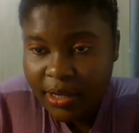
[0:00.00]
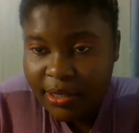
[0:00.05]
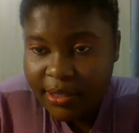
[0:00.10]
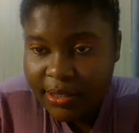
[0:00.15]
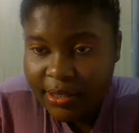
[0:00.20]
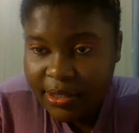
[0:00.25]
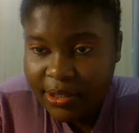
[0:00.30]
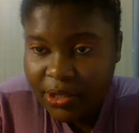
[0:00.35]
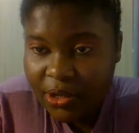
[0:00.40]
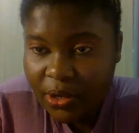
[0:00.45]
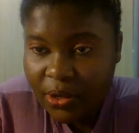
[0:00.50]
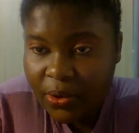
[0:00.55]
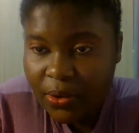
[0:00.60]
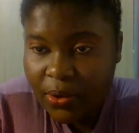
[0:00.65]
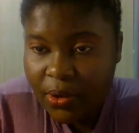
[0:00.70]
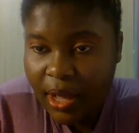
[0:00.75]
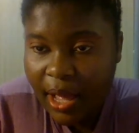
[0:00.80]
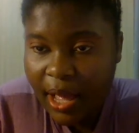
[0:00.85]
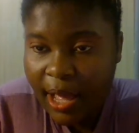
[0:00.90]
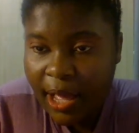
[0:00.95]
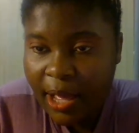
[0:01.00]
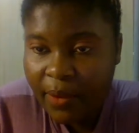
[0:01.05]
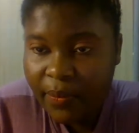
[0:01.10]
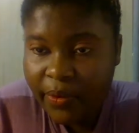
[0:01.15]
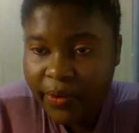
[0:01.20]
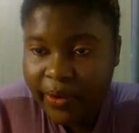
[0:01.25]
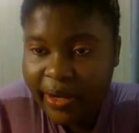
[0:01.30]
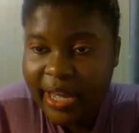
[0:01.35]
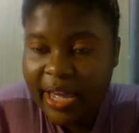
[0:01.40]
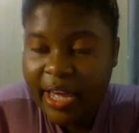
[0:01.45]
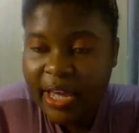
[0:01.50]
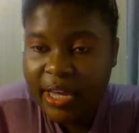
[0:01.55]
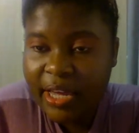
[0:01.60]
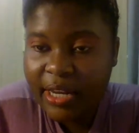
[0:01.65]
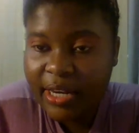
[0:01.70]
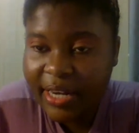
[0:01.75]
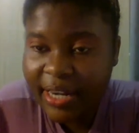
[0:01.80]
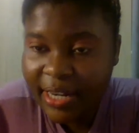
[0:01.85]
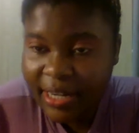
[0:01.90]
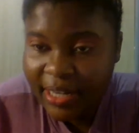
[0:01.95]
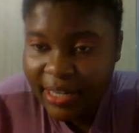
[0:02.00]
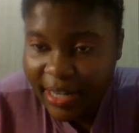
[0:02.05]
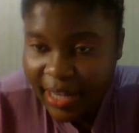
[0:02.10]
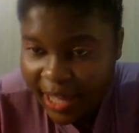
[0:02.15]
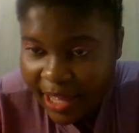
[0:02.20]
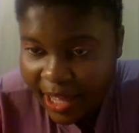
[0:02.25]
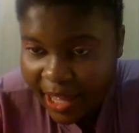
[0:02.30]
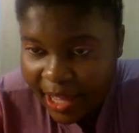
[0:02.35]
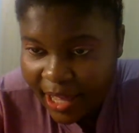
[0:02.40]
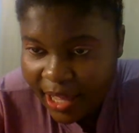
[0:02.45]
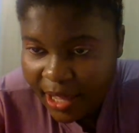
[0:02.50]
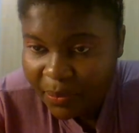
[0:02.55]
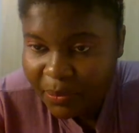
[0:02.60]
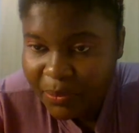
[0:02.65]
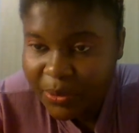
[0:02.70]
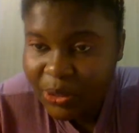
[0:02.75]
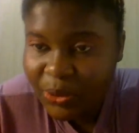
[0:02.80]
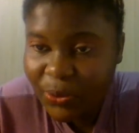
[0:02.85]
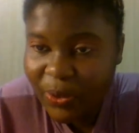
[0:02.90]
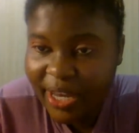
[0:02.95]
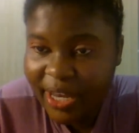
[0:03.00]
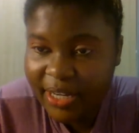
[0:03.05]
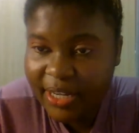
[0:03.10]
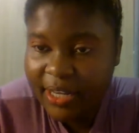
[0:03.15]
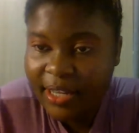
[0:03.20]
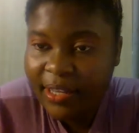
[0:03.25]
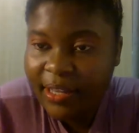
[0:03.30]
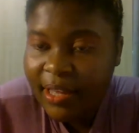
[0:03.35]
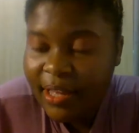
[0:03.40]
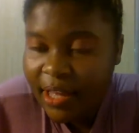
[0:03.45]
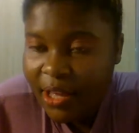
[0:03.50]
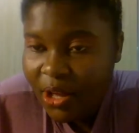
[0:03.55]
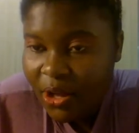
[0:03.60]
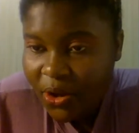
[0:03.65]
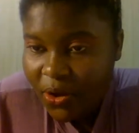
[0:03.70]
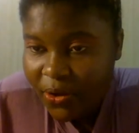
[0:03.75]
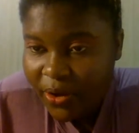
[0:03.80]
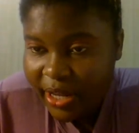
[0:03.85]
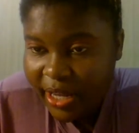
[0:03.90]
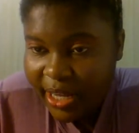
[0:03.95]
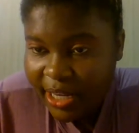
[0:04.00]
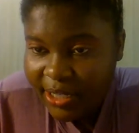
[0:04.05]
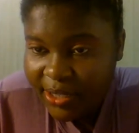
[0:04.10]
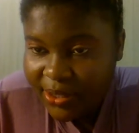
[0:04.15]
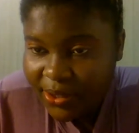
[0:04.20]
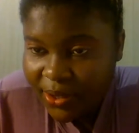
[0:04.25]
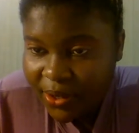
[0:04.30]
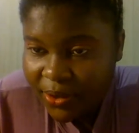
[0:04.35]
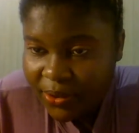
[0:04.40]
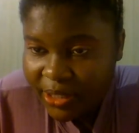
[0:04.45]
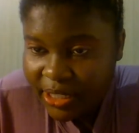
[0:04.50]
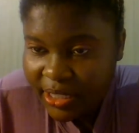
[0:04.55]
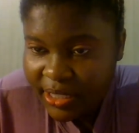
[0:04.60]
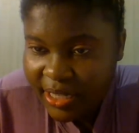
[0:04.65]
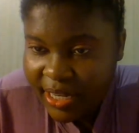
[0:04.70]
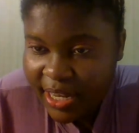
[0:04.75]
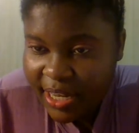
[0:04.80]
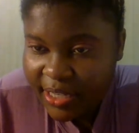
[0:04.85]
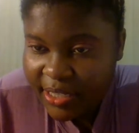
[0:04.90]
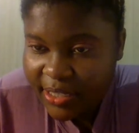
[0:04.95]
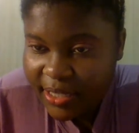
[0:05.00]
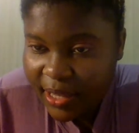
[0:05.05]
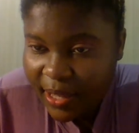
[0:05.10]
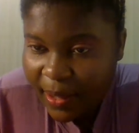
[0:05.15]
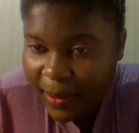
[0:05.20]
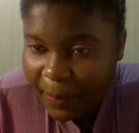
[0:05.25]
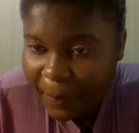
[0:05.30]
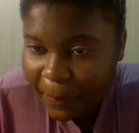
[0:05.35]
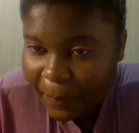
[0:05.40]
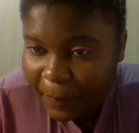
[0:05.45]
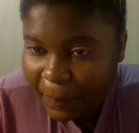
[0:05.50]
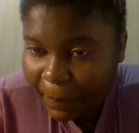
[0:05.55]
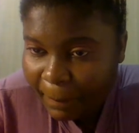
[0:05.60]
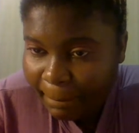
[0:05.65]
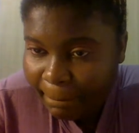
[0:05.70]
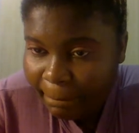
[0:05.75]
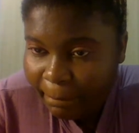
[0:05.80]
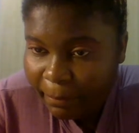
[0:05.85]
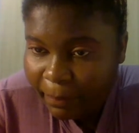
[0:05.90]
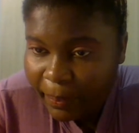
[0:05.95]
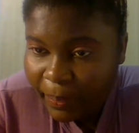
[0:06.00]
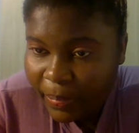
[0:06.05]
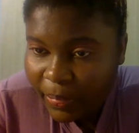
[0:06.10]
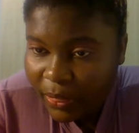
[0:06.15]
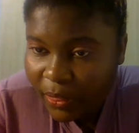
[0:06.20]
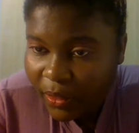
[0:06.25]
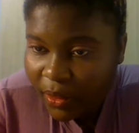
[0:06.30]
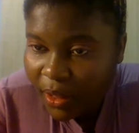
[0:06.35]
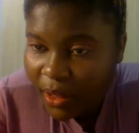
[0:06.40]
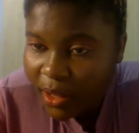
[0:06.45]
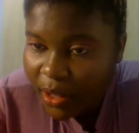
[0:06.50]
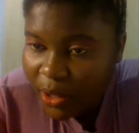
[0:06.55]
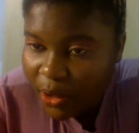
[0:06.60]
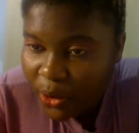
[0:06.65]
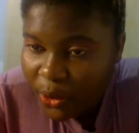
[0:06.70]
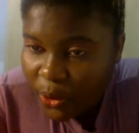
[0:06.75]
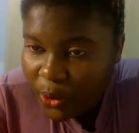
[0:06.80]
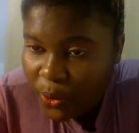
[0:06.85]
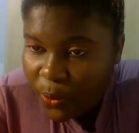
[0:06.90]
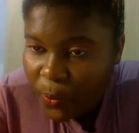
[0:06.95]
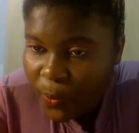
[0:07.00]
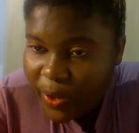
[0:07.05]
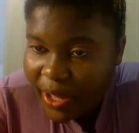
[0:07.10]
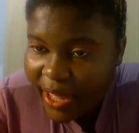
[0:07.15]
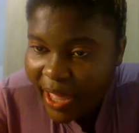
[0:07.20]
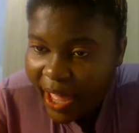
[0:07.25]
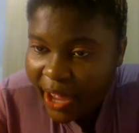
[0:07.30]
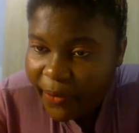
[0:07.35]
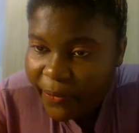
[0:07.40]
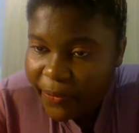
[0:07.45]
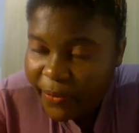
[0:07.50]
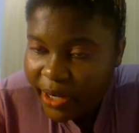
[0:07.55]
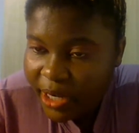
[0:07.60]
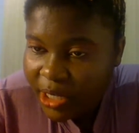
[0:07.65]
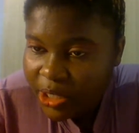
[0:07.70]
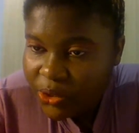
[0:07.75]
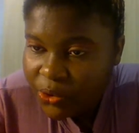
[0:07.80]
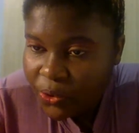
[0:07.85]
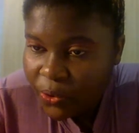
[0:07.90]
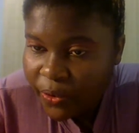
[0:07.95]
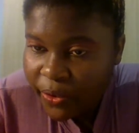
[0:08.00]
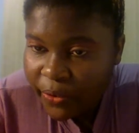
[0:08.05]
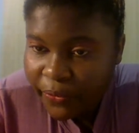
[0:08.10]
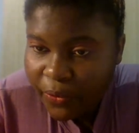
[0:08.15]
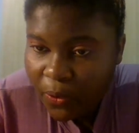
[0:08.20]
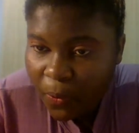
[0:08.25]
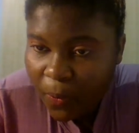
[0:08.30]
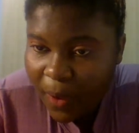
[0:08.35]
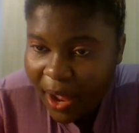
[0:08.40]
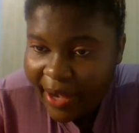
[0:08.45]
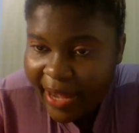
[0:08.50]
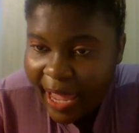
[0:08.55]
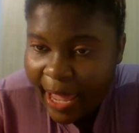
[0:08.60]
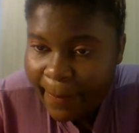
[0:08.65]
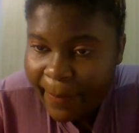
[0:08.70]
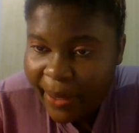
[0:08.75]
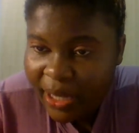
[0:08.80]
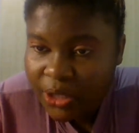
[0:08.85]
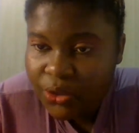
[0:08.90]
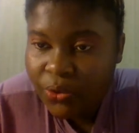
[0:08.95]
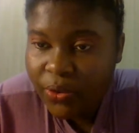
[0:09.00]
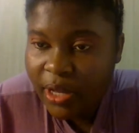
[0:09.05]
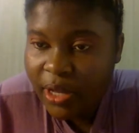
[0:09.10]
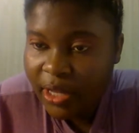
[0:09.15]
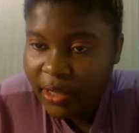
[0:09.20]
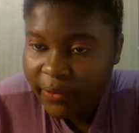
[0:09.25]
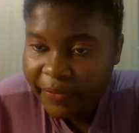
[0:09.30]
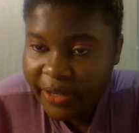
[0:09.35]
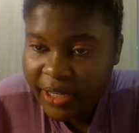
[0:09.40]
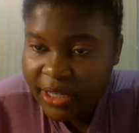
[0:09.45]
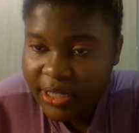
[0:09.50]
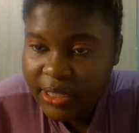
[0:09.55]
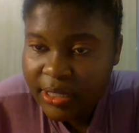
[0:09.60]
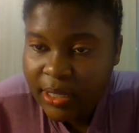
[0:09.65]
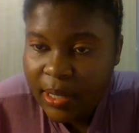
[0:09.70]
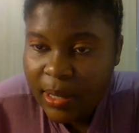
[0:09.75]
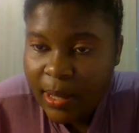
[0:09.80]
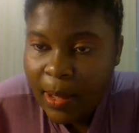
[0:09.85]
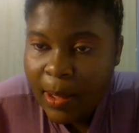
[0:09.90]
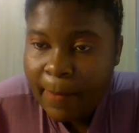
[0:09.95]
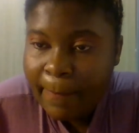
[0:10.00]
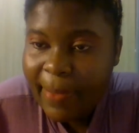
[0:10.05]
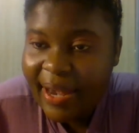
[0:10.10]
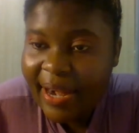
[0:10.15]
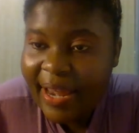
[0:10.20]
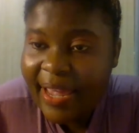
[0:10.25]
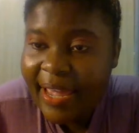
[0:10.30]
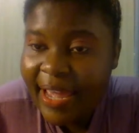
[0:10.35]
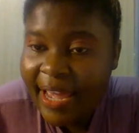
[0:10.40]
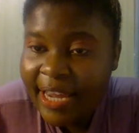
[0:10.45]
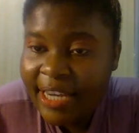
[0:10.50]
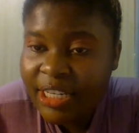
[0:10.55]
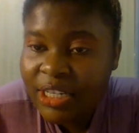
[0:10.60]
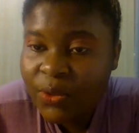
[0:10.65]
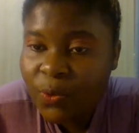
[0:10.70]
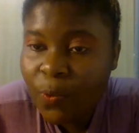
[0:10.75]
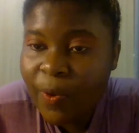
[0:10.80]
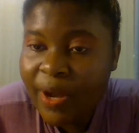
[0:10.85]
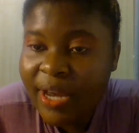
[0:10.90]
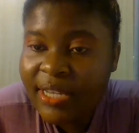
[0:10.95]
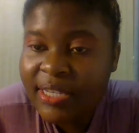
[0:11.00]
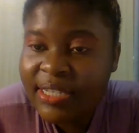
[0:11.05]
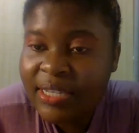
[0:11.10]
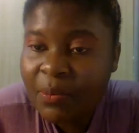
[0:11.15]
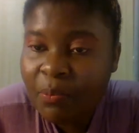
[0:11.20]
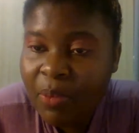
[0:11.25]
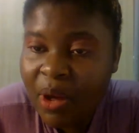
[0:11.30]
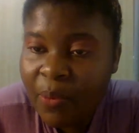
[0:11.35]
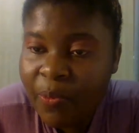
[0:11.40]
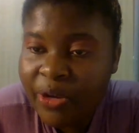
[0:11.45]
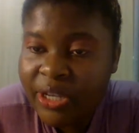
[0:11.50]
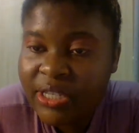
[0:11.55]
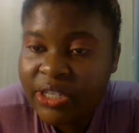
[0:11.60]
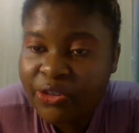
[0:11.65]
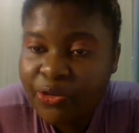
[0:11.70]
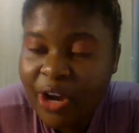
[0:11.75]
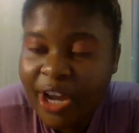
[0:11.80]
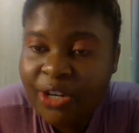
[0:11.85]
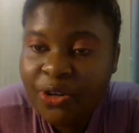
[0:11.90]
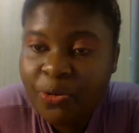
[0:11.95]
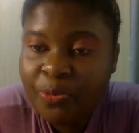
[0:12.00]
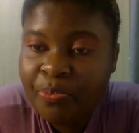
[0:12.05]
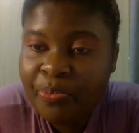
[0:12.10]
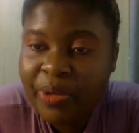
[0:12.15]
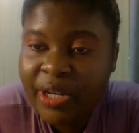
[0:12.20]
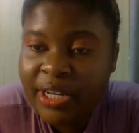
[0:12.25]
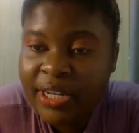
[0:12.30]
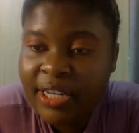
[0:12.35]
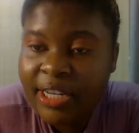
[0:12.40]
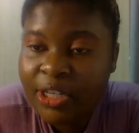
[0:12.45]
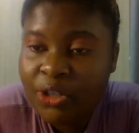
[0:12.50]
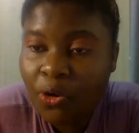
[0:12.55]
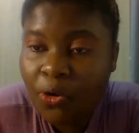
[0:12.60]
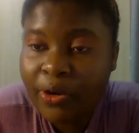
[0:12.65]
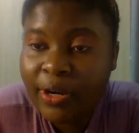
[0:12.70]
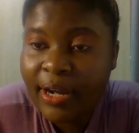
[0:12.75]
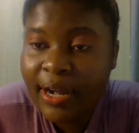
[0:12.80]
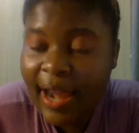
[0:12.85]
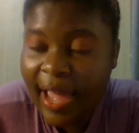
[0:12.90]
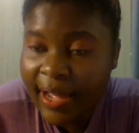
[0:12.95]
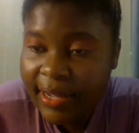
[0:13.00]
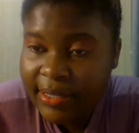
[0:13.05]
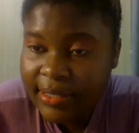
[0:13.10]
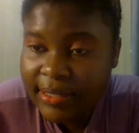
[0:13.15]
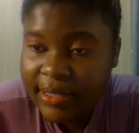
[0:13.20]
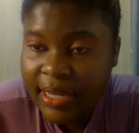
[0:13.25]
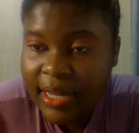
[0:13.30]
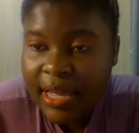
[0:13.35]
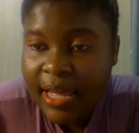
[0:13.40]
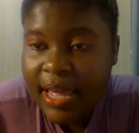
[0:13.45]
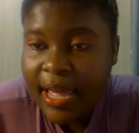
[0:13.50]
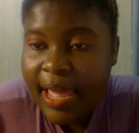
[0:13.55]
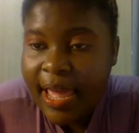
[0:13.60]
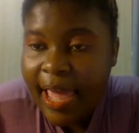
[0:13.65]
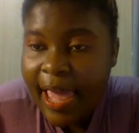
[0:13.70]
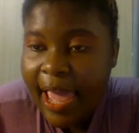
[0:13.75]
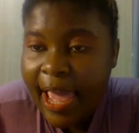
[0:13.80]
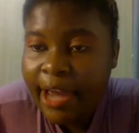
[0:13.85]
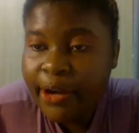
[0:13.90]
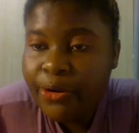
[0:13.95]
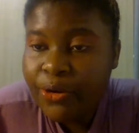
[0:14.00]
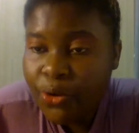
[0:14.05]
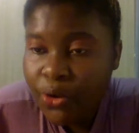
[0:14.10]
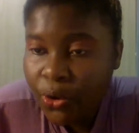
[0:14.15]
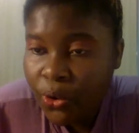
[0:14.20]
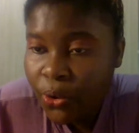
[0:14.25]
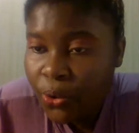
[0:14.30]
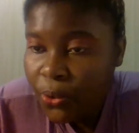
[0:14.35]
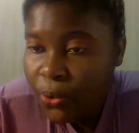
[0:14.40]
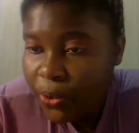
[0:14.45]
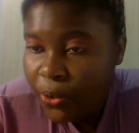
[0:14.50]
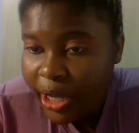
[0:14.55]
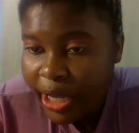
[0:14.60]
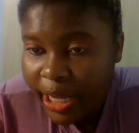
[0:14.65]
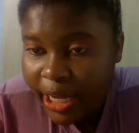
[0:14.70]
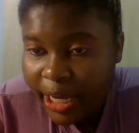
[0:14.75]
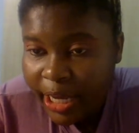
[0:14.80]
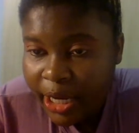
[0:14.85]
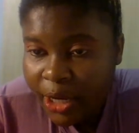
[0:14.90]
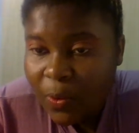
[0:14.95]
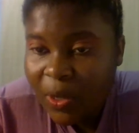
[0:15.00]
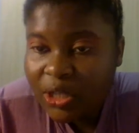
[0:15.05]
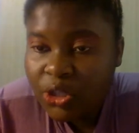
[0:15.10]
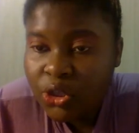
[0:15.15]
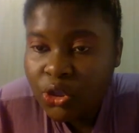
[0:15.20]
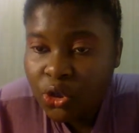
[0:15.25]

So, um, okay, Reina Mutsweni. Okay, so she says, mm, We are really sorry for what happened to Elvis, but I hated when Zimbabweans tried to pin it on Lux. And no, it was